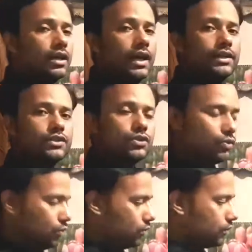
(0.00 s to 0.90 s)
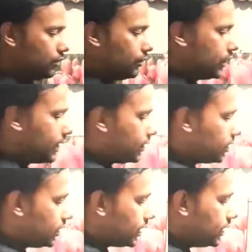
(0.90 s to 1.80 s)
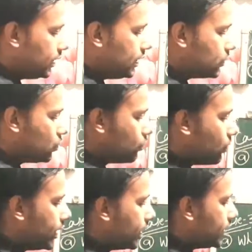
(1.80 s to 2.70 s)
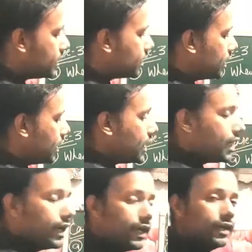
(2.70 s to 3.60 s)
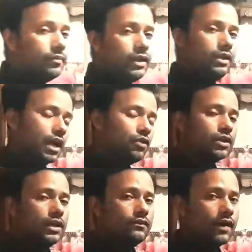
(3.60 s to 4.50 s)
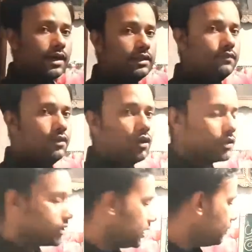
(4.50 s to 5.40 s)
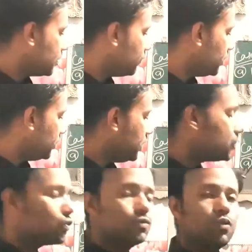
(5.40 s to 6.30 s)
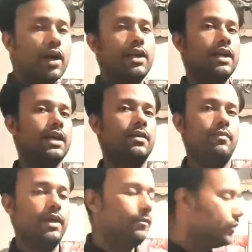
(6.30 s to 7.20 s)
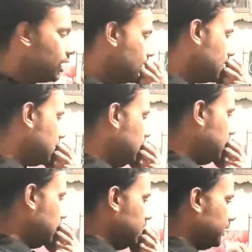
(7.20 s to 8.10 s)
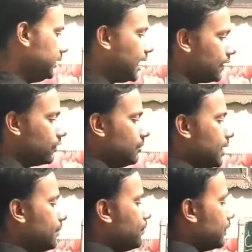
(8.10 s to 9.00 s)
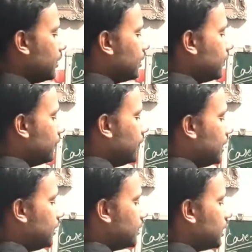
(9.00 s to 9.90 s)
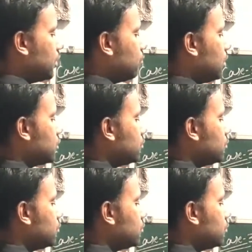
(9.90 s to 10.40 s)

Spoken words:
S2, and these 2 points is A and B. Now you can find the velocity between these 2 points A and B and that will be V equals